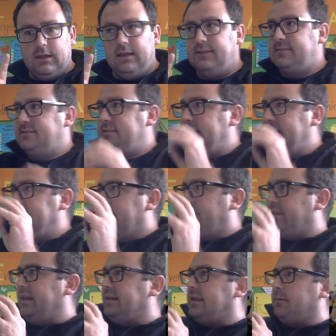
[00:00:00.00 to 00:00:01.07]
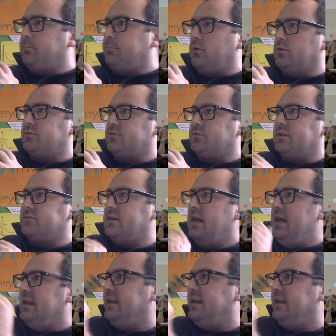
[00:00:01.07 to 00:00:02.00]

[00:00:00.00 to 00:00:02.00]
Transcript: is seeing the thinking process.